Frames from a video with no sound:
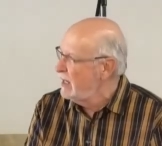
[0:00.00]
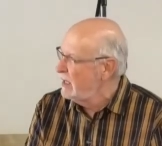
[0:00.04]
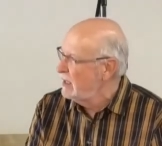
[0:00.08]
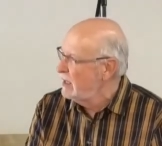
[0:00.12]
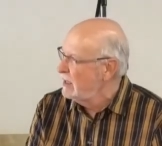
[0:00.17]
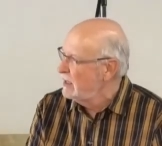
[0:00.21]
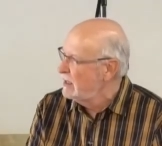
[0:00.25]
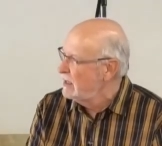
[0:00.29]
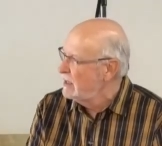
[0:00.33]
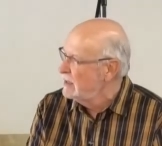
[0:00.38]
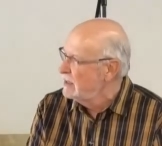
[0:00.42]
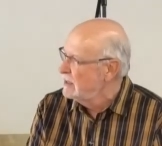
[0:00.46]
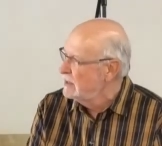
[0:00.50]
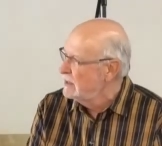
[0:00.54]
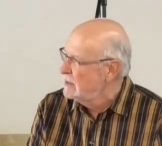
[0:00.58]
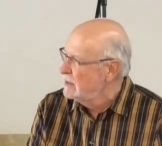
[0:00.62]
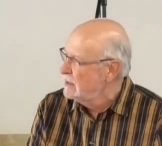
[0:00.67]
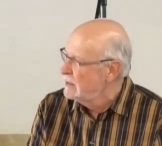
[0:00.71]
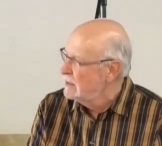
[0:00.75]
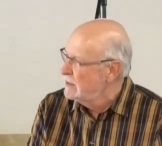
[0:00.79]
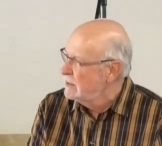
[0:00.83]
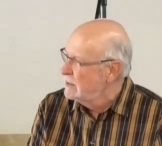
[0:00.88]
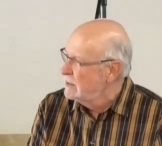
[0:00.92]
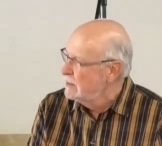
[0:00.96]

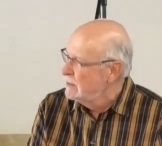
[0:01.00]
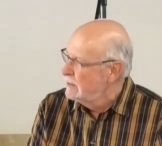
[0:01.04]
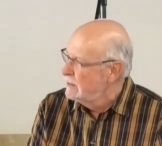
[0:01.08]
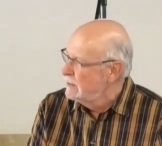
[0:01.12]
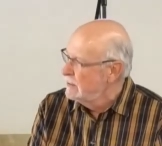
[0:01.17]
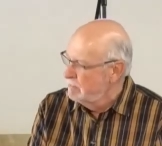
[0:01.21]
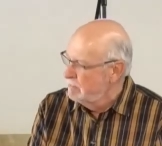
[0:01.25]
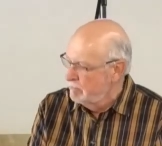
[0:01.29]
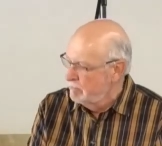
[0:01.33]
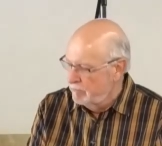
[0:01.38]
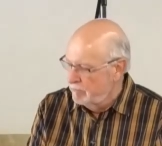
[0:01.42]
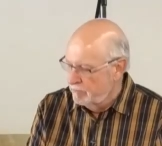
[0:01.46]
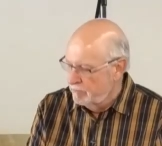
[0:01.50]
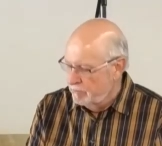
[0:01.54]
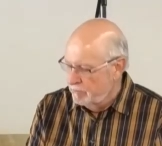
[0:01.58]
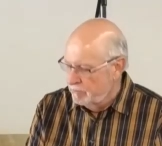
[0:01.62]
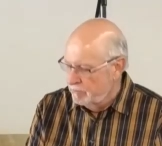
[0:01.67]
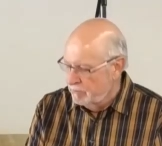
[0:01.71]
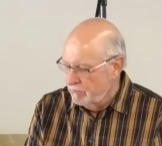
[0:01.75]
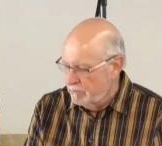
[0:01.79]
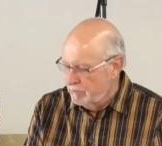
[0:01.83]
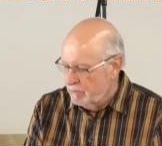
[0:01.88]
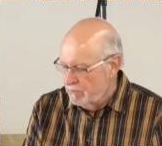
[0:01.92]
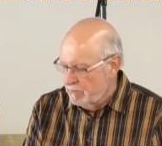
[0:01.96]

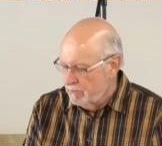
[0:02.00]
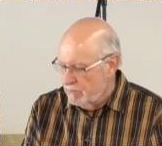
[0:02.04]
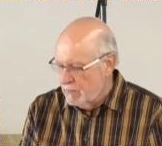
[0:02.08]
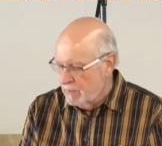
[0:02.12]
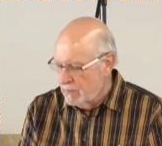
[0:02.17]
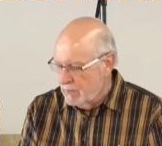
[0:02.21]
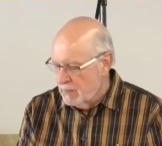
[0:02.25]
Nothing is said.